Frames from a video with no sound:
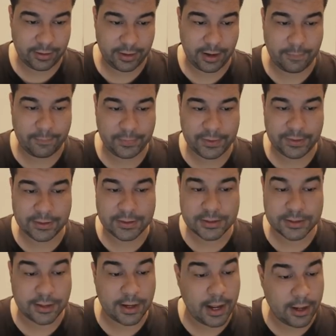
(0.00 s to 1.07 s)
Okay,
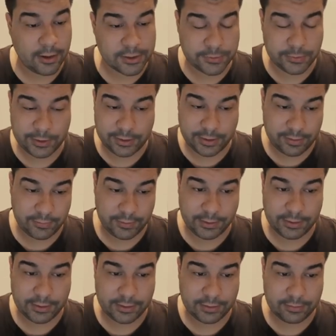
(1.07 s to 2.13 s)
so ours we didn't have a
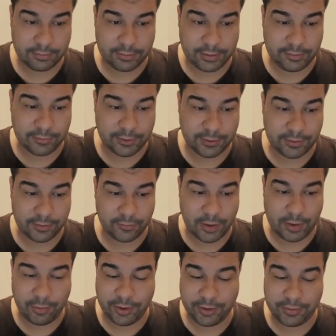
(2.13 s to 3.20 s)
gear, lever,
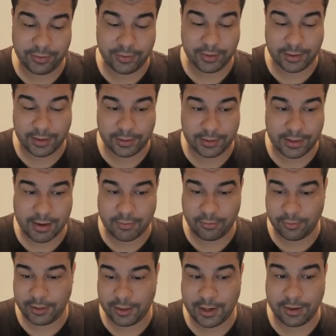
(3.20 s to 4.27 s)
rubber thing like that.
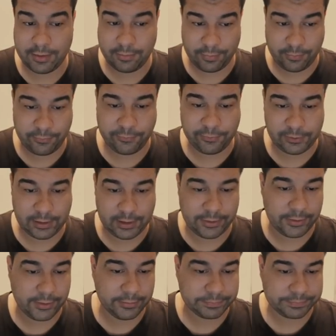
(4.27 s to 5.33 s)
We had full
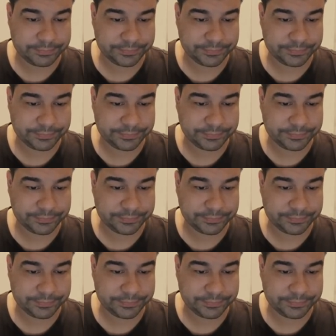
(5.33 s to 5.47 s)
leather.